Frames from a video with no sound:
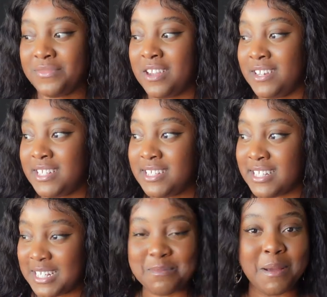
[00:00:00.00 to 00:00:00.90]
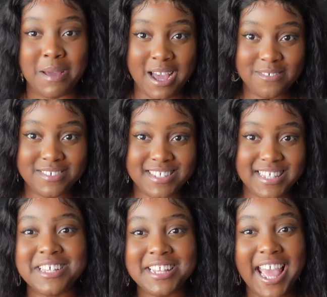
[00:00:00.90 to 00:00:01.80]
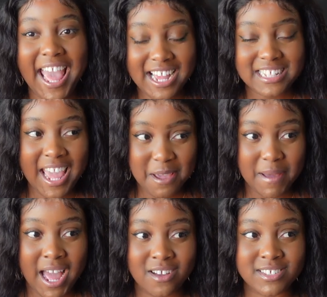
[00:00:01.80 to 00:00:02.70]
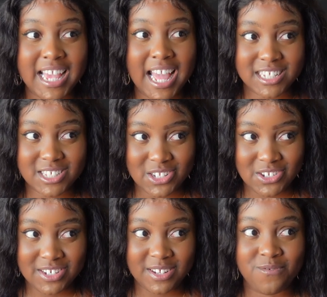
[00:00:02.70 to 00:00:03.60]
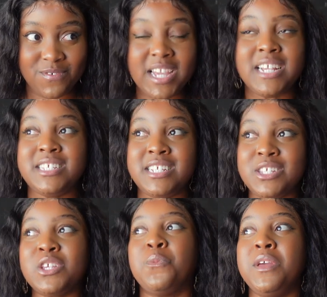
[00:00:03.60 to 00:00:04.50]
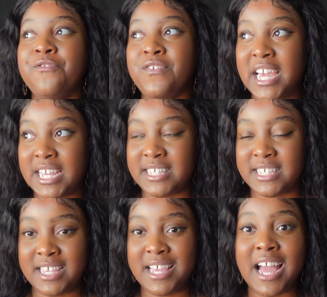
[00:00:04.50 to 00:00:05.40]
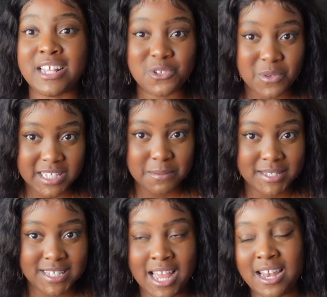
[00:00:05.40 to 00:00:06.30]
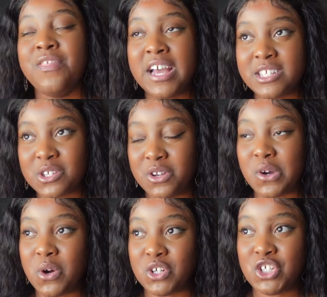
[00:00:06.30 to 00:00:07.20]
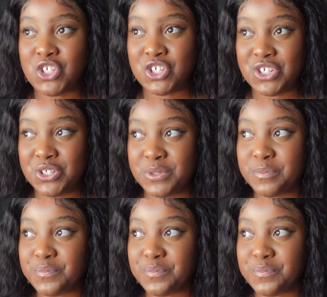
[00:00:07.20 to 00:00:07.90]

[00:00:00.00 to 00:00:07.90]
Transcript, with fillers: Now I need to test my maths. So they're £8 excluding VAT VAT. So with VAT at 20%, that's going to cost you